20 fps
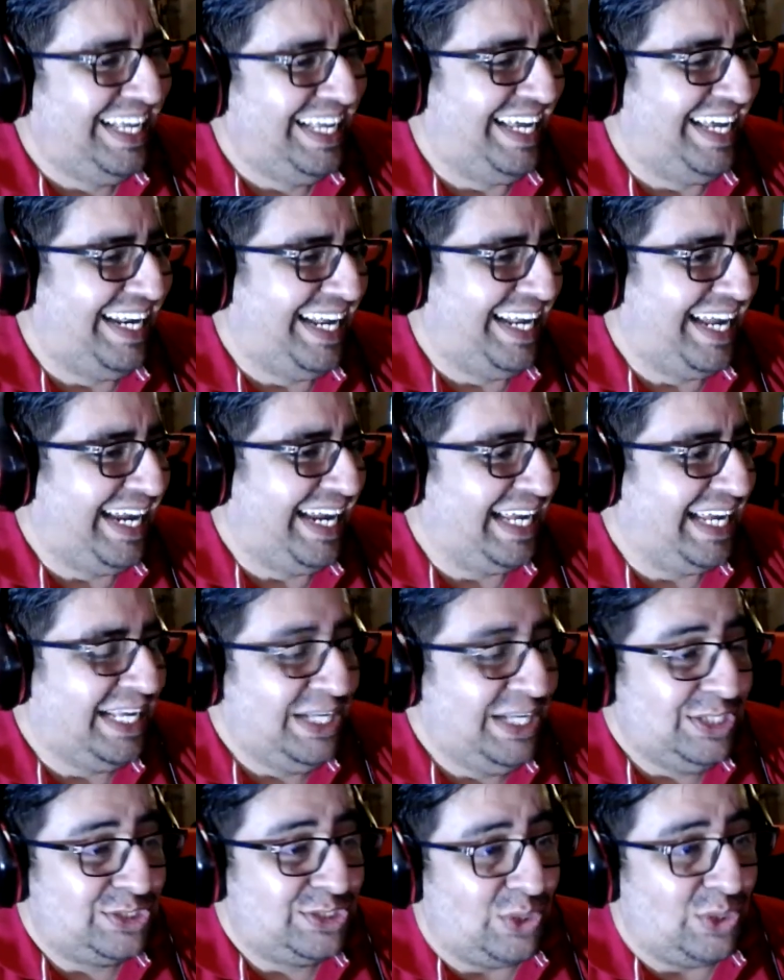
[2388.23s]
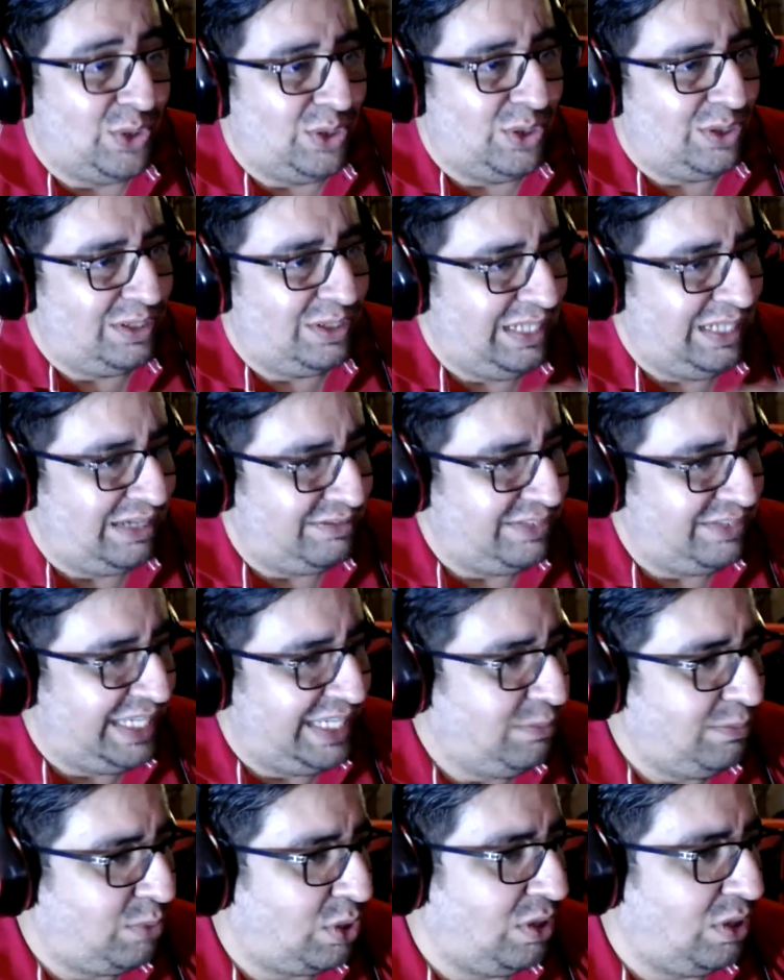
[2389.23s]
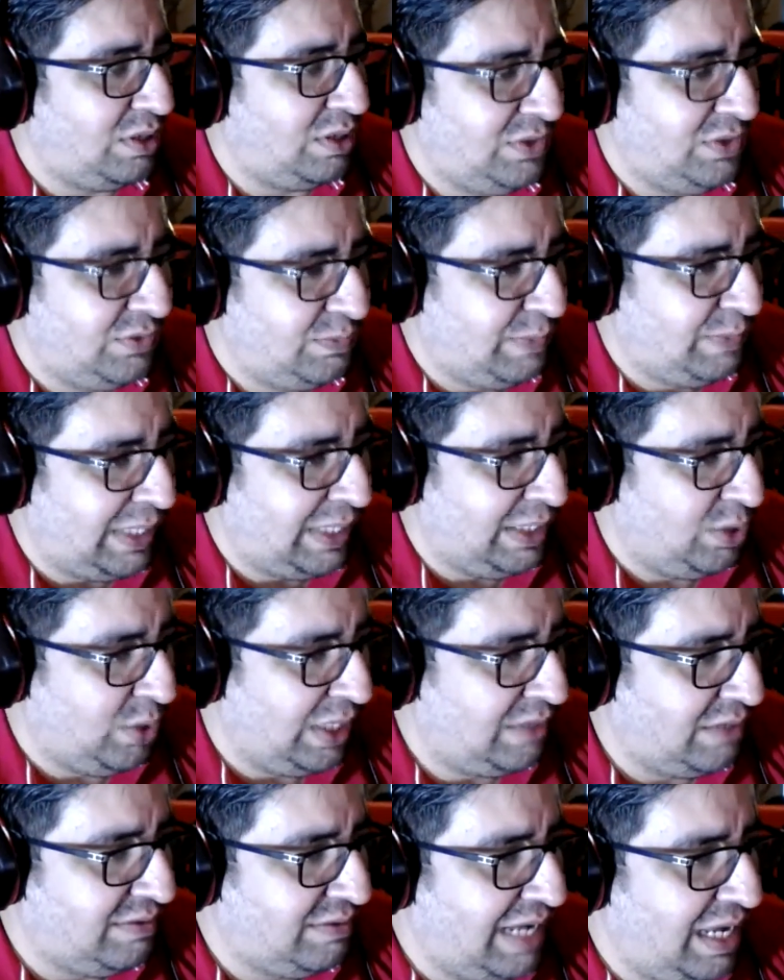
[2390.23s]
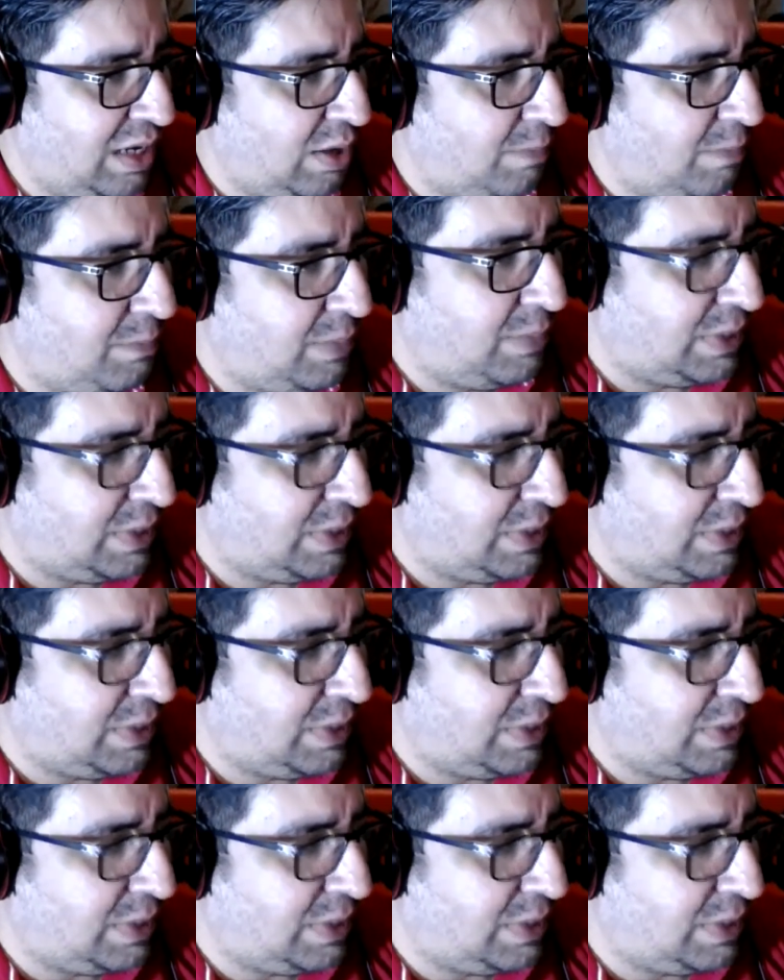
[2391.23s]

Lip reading: Right. So, Lavni, bro, you've been doing well.